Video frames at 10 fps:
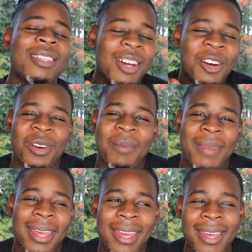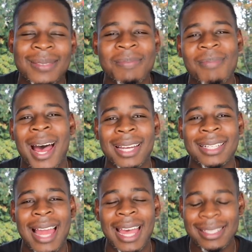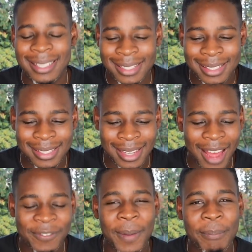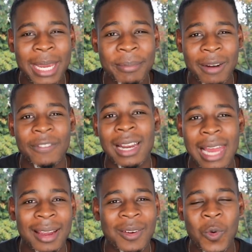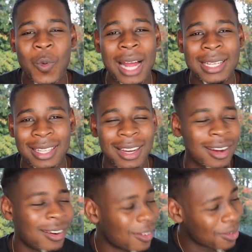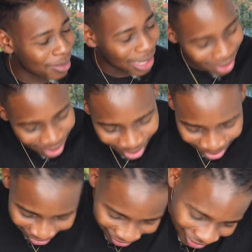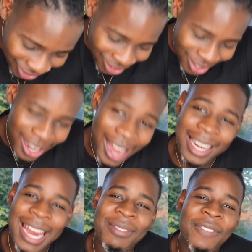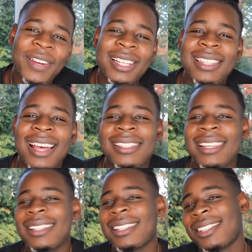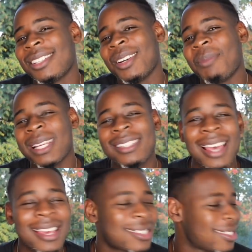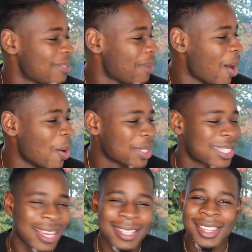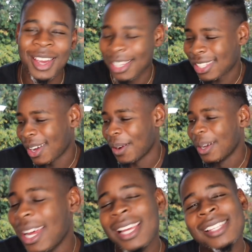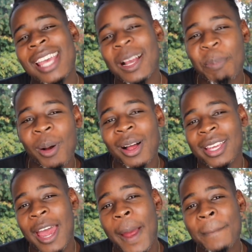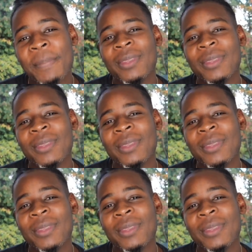You gotta admit it is mad, like, to have your big brother, like, whack you. Oh my, I can't even finish that sentence, you know. My whole chest hurts, yo. Jake Paul, yeah?